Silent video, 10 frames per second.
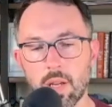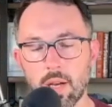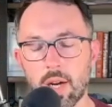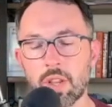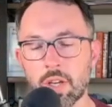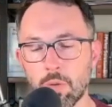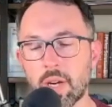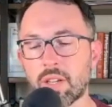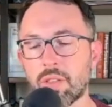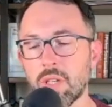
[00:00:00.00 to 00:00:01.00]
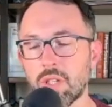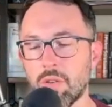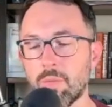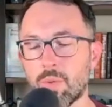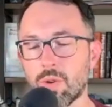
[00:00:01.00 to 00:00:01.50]
think omega-3s are
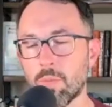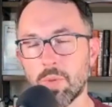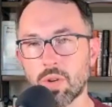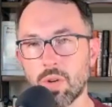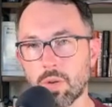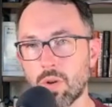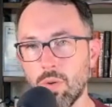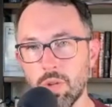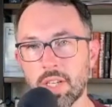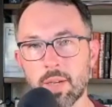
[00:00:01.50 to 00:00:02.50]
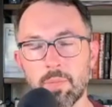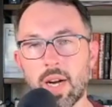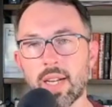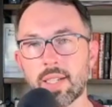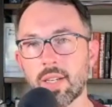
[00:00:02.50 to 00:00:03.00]
important, but choline and
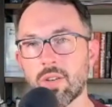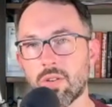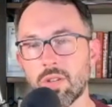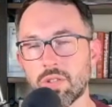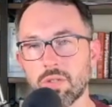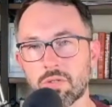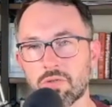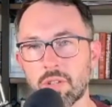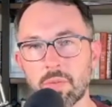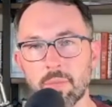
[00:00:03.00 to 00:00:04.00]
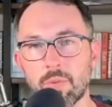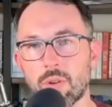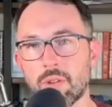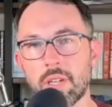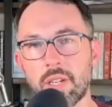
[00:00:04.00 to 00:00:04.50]
biotin are also extremely
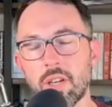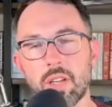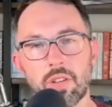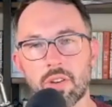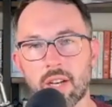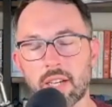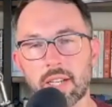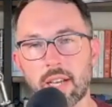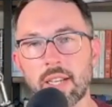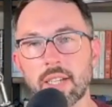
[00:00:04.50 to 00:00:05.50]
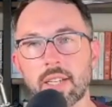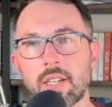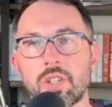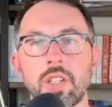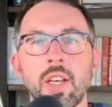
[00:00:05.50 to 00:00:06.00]
important, and they're not getting any
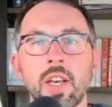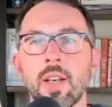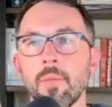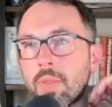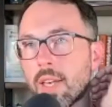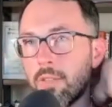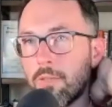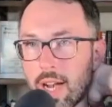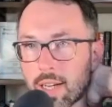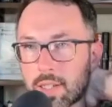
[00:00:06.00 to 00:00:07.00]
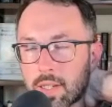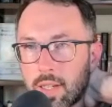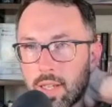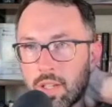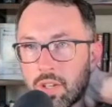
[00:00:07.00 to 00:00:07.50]
attention. In fact,
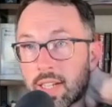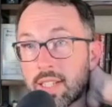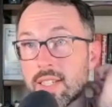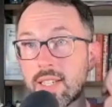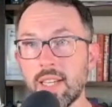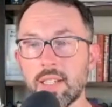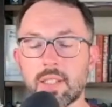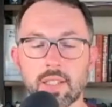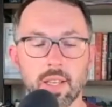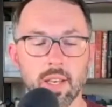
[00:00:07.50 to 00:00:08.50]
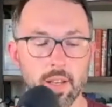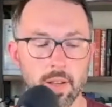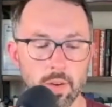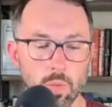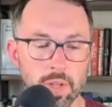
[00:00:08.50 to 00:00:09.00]
in the United States,
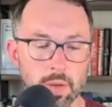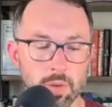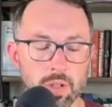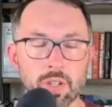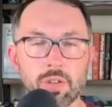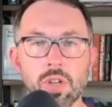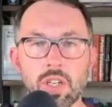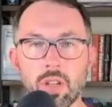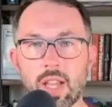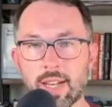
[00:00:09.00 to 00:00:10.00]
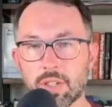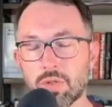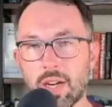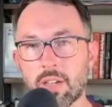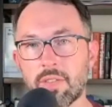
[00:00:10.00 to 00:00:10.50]
when they were going through the last
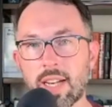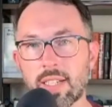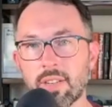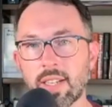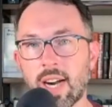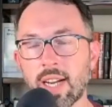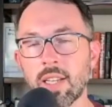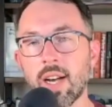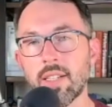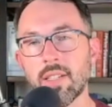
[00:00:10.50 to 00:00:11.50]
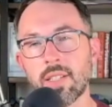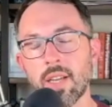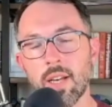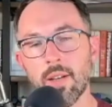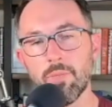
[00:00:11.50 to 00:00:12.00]
round of dietary guidelines,
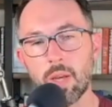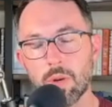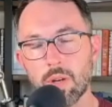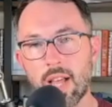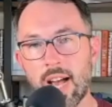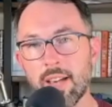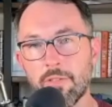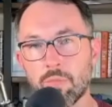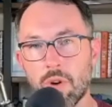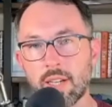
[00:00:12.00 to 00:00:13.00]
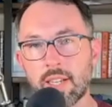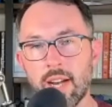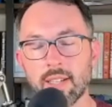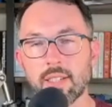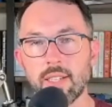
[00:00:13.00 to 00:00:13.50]
they were live
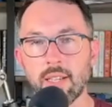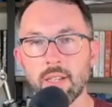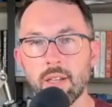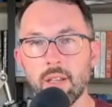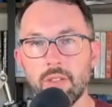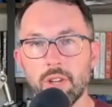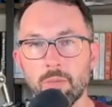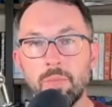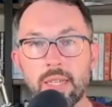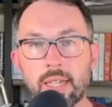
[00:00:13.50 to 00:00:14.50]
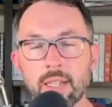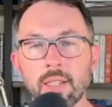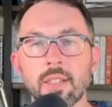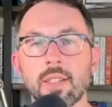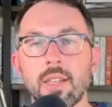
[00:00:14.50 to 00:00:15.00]
broadcasting their meetings